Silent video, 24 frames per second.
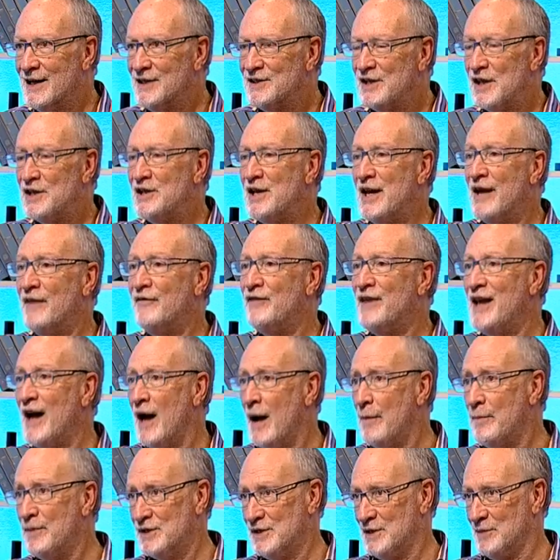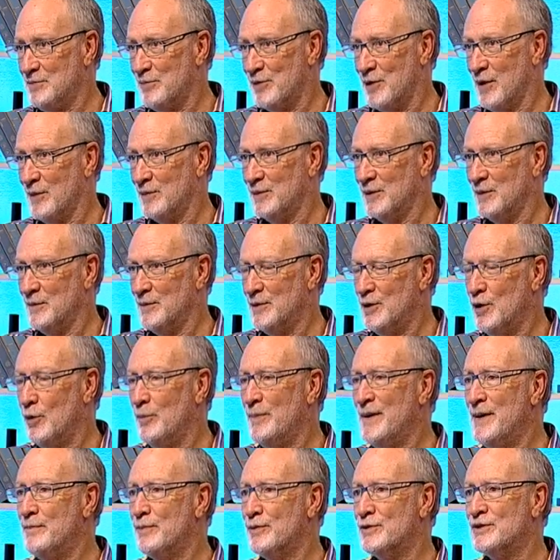because then you have the opposite problem. You'll
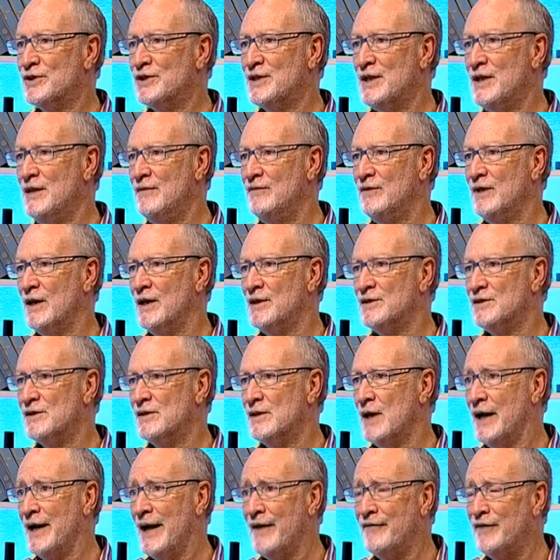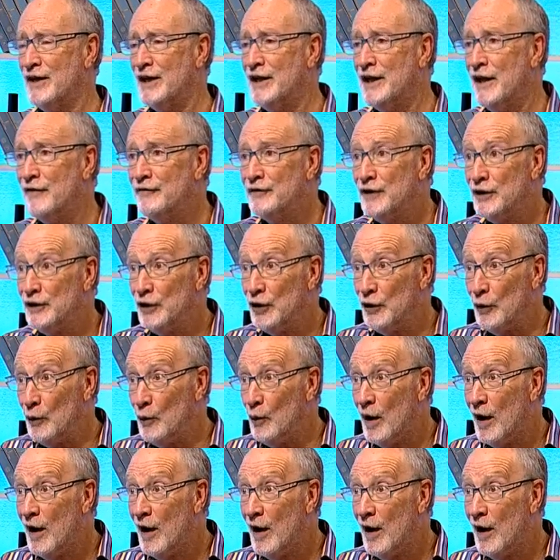be perceived as not having enough to do.